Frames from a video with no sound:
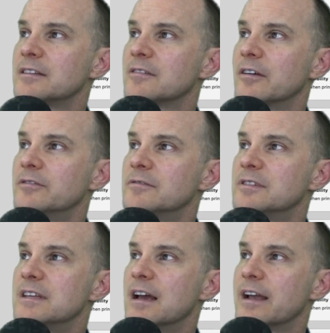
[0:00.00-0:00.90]
So I'll use
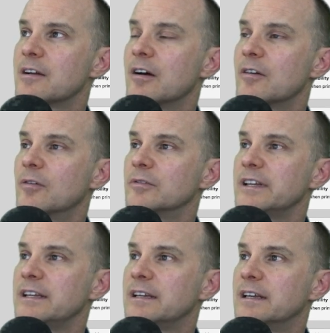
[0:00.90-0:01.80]
the icon
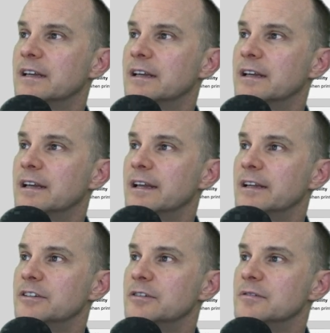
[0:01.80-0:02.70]
only
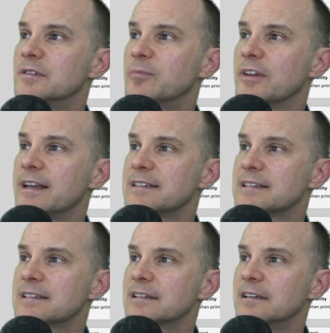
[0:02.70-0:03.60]
and choose the
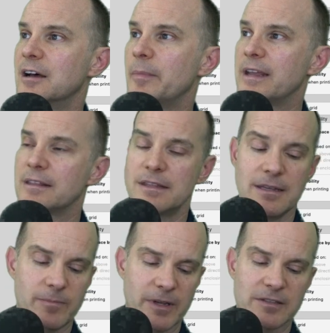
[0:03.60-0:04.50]
plus. I'll make
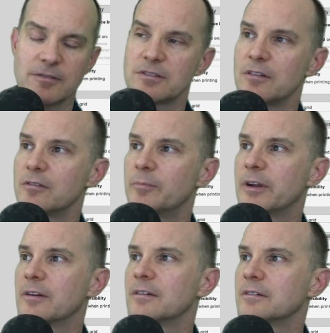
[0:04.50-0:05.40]
the pixels a little
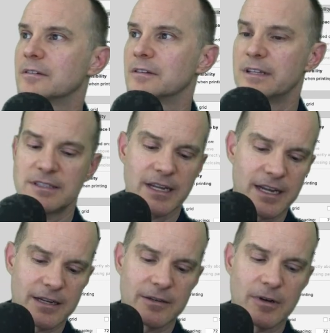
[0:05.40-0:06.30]
bigger let's
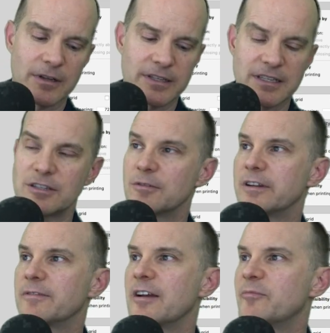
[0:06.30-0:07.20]
say, well, let's say
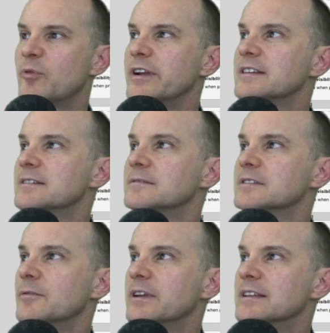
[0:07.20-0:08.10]
25 points
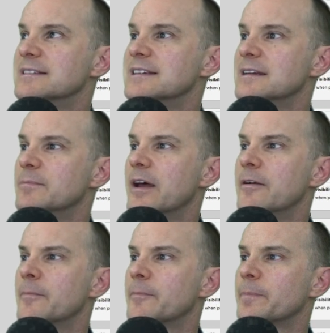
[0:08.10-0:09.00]
so we can see it
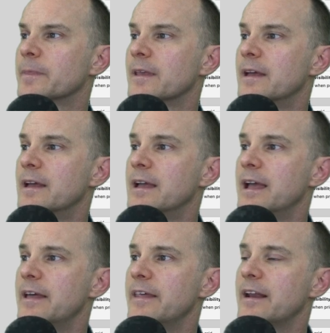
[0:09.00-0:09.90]
better.
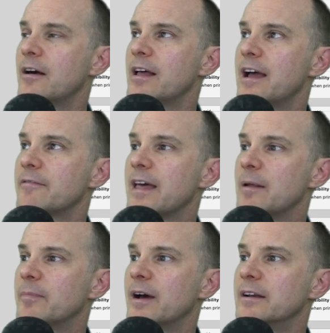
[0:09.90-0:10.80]
And then I'll have
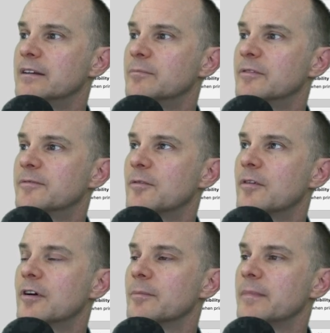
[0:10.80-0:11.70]
that button
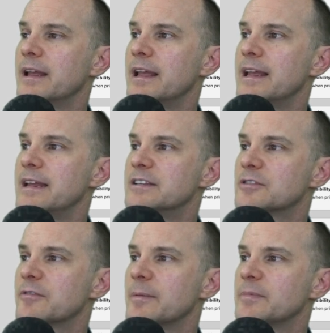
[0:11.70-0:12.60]
perform a
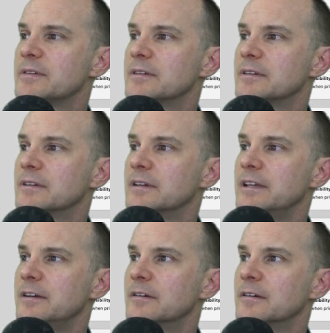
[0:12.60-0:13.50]
script
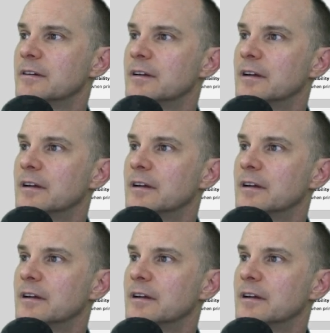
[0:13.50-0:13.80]
here.